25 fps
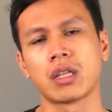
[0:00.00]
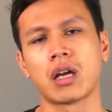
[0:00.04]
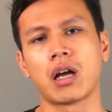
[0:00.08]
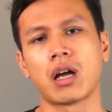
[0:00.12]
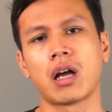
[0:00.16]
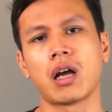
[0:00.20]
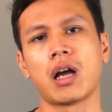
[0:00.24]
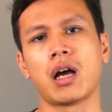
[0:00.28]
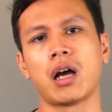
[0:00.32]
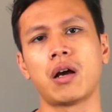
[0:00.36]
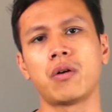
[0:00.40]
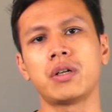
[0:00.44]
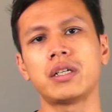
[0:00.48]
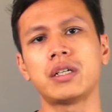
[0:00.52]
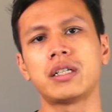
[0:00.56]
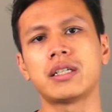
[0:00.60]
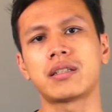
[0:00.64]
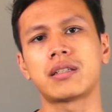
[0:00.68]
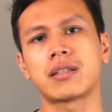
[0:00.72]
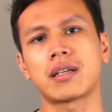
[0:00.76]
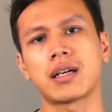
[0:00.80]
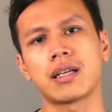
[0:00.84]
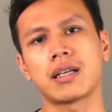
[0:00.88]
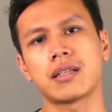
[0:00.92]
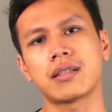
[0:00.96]
I will
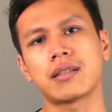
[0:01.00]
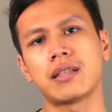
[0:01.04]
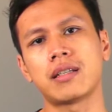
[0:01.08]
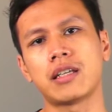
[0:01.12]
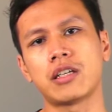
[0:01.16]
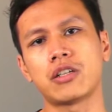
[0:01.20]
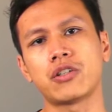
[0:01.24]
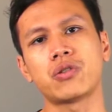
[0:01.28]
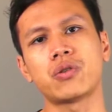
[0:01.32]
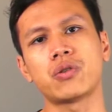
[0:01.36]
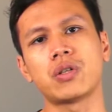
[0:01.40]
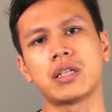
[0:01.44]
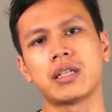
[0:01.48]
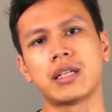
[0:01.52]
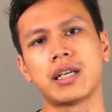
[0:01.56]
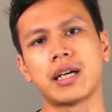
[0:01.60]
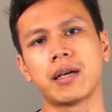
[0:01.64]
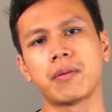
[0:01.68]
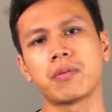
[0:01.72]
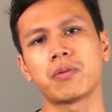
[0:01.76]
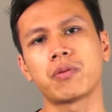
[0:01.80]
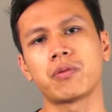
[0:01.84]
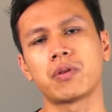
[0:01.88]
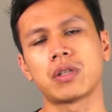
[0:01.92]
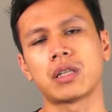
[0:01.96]
discuss the issue in
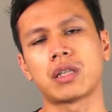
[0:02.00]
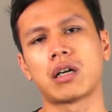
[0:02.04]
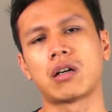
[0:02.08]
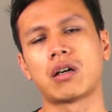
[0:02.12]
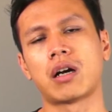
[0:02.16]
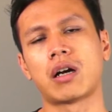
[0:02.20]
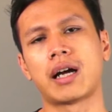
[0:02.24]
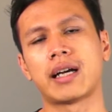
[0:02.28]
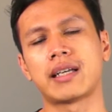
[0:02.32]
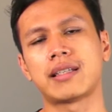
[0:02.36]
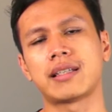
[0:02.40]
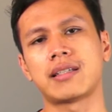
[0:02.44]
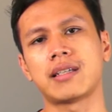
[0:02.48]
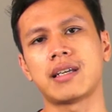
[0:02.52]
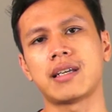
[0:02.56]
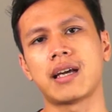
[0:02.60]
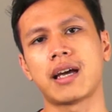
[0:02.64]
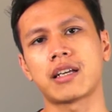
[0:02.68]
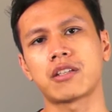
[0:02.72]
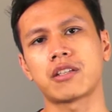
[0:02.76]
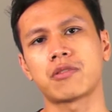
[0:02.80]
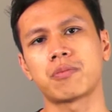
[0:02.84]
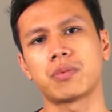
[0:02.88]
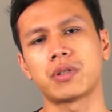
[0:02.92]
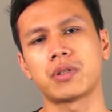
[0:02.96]
depth with our IT
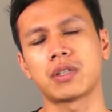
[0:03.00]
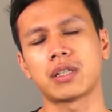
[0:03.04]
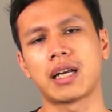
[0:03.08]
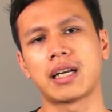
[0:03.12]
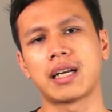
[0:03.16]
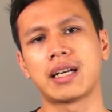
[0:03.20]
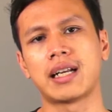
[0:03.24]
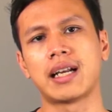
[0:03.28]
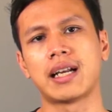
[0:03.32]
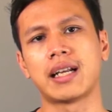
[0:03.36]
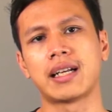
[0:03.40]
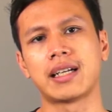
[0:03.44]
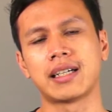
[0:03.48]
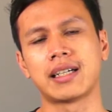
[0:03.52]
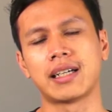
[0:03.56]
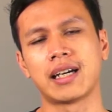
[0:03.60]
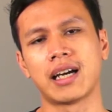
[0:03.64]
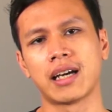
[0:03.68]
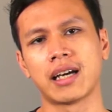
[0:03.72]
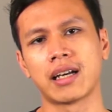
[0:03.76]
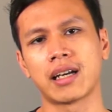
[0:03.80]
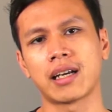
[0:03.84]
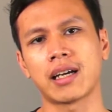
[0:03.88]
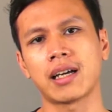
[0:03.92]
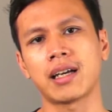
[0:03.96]
expert Adela
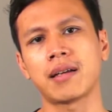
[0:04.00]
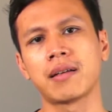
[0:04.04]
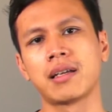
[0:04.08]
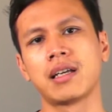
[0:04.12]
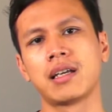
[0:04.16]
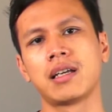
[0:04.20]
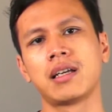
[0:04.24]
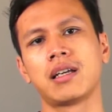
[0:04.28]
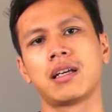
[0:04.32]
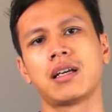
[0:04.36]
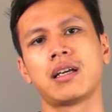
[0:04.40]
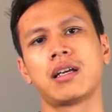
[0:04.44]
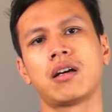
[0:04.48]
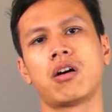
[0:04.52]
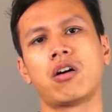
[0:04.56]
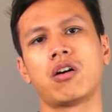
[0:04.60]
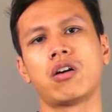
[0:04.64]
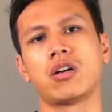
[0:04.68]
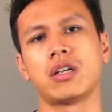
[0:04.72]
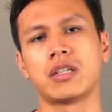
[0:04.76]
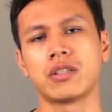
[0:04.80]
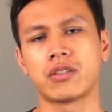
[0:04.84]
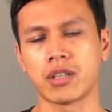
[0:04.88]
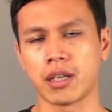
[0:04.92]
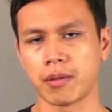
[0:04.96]
Negara on
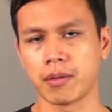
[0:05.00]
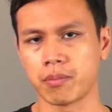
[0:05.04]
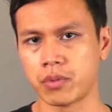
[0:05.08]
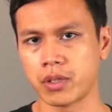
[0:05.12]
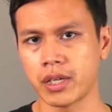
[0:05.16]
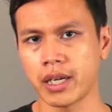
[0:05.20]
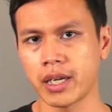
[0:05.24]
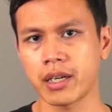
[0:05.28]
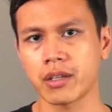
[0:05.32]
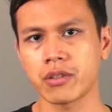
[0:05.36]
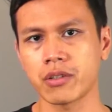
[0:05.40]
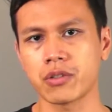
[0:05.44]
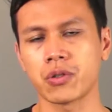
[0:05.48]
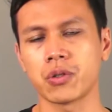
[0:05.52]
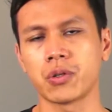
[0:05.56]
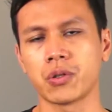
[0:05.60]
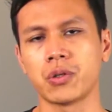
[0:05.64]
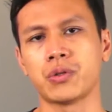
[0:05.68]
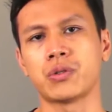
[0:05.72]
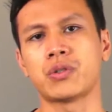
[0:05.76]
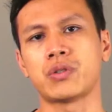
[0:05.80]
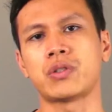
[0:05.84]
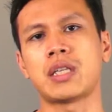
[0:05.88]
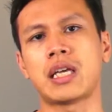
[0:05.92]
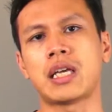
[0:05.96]
the subject, so
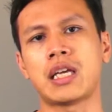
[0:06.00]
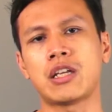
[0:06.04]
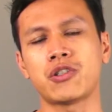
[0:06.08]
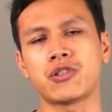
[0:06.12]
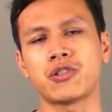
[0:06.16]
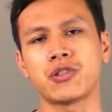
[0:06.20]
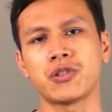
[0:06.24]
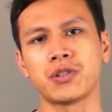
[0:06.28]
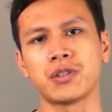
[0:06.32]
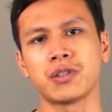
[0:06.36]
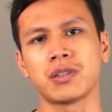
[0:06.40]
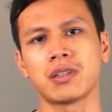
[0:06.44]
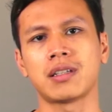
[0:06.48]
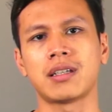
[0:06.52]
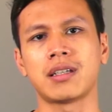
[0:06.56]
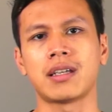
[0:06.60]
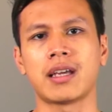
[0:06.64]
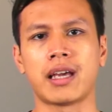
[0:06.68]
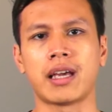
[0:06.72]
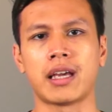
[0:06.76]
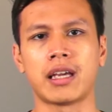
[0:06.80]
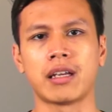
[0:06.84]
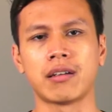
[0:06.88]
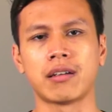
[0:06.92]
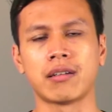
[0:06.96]
stay tuned
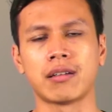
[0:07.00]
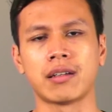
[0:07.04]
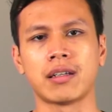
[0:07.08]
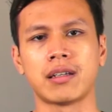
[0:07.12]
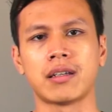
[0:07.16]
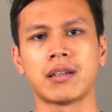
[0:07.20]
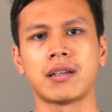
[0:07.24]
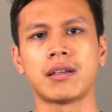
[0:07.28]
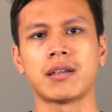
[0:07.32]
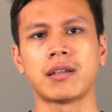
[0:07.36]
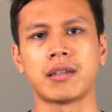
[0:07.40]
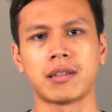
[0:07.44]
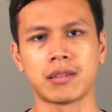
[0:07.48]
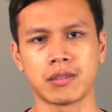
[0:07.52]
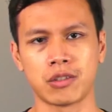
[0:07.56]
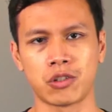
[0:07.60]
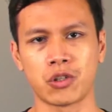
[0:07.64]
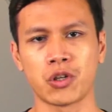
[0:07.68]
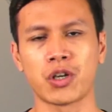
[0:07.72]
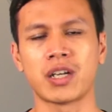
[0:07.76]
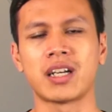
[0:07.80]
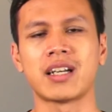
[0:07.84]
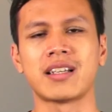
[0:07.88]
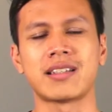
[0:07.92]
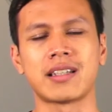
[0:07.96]
and
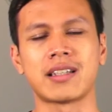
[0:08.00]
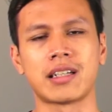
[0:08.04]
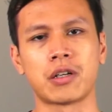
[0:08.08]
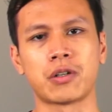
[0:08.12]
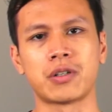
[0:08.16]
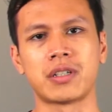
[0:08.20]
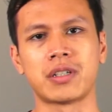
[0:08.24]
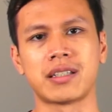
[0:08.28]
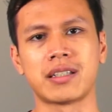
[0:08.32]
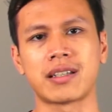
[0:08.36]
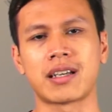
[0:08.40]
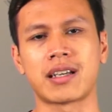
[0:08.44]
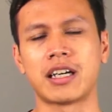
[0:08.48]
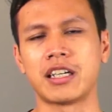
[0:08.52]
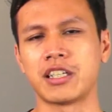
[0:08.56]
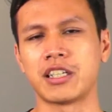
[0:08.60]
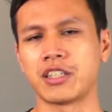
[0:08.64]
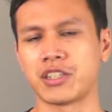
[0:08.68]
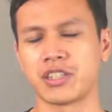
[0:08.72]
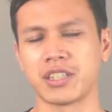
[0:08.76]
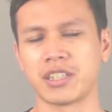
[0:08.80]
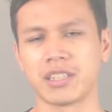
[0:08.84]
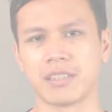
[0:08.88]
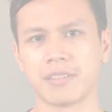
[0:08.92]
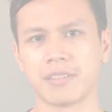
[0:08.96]
join us in our discussion.